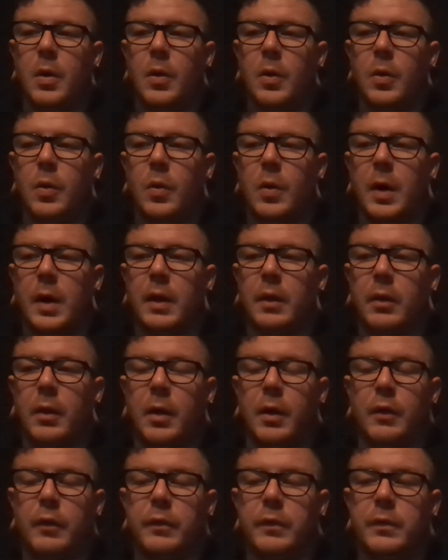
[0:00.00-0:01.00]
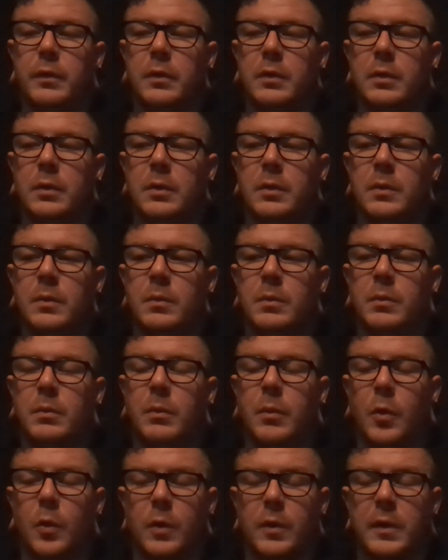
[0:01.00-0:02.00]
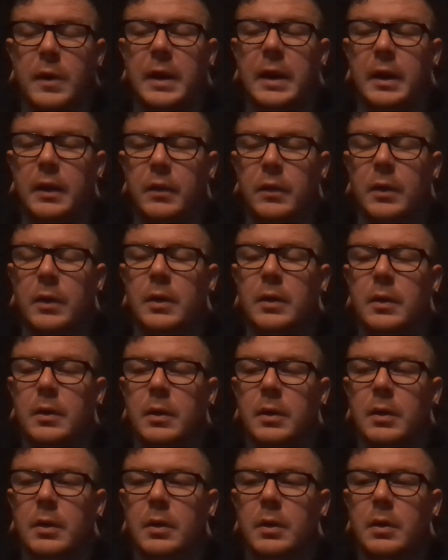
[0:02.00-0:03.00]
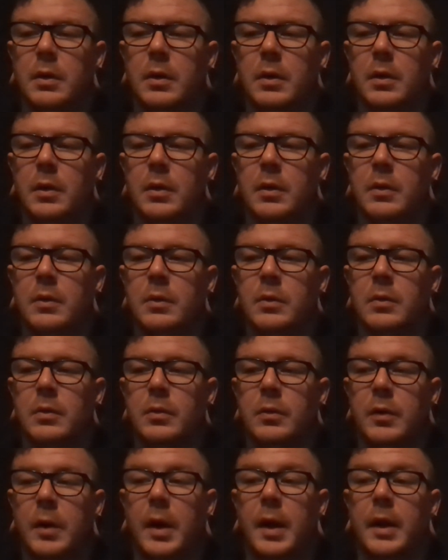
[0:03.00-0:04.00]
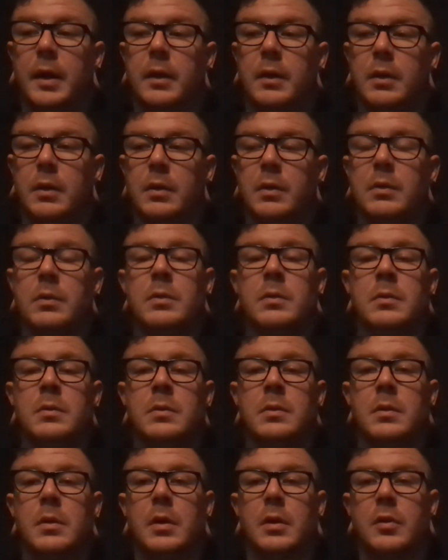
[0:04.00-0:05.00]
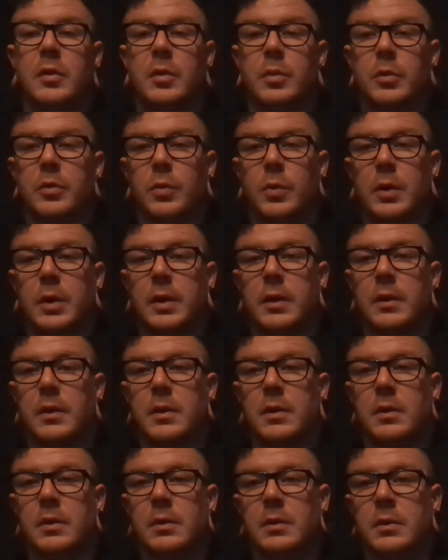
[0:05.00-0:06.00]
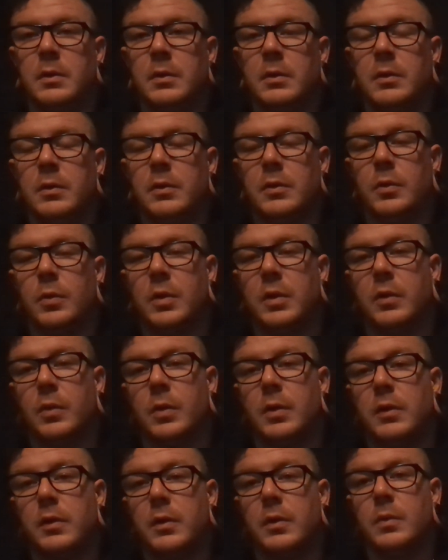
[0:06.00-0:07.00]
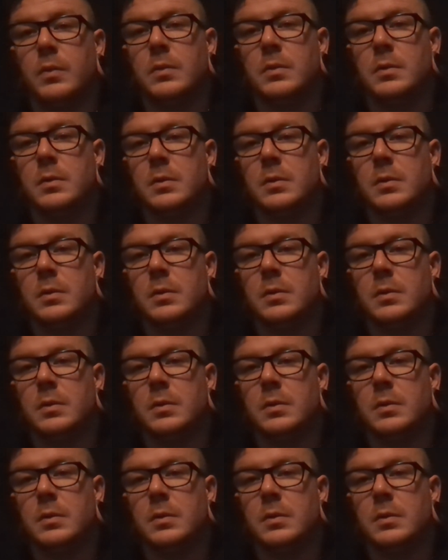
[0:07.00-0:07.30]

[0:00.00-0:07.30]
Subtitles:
who I love more than anything, died October 20th, 2022.